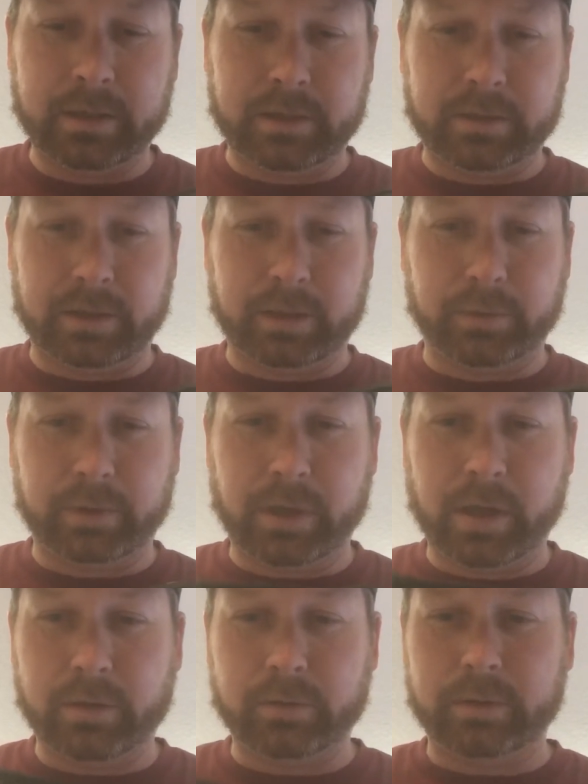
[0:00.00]
So here we
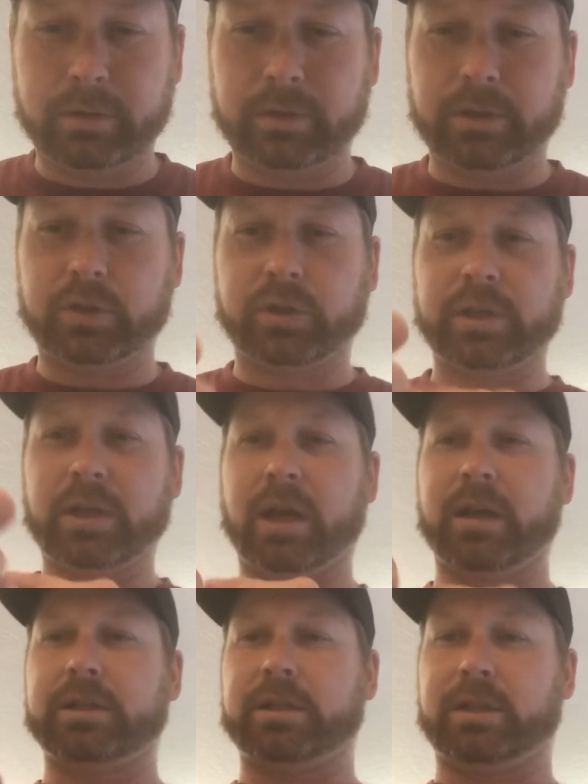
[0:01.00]
go, the
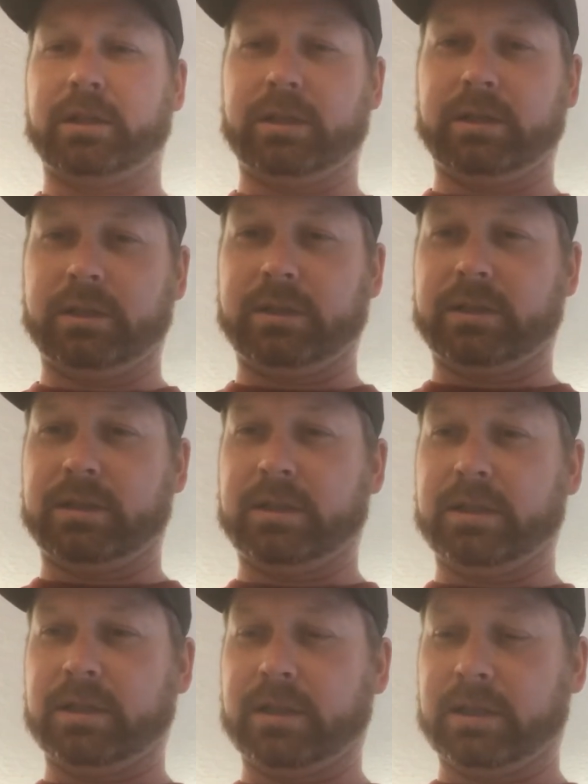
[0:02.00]
Triage. Let's see,
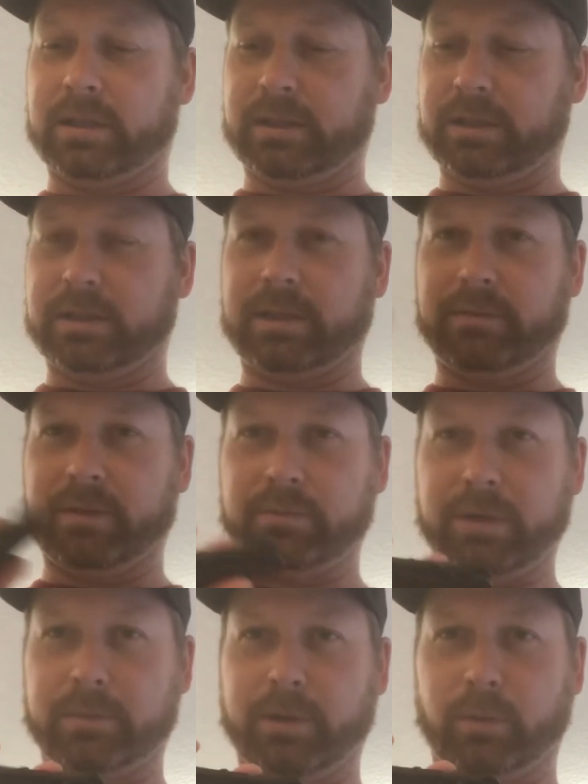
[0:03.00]
let's give this
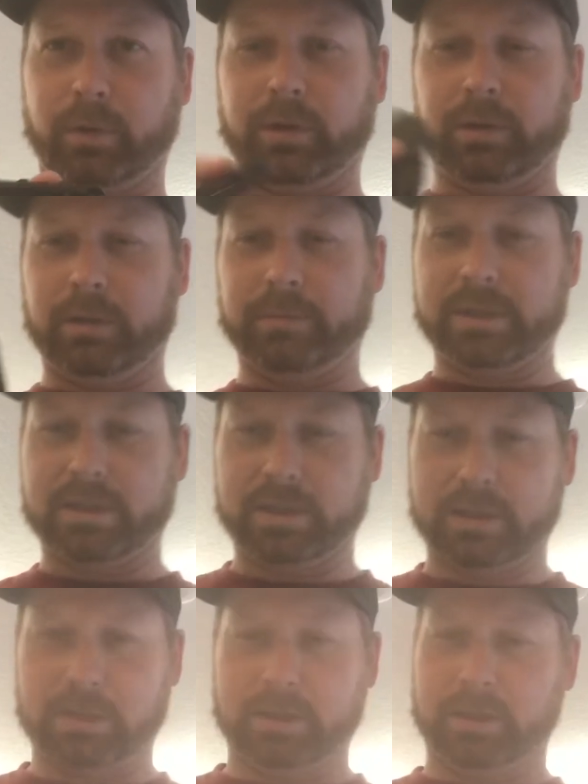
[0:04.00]
baby a whirl. Let me
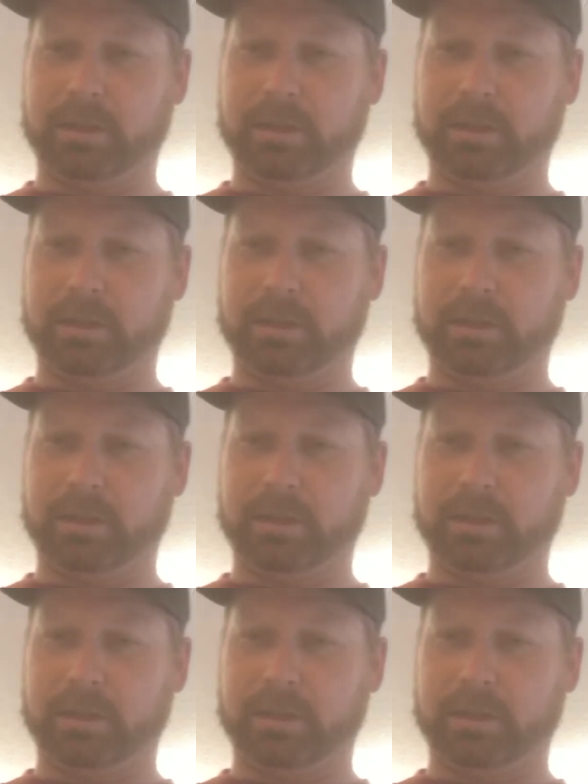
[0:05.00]
see.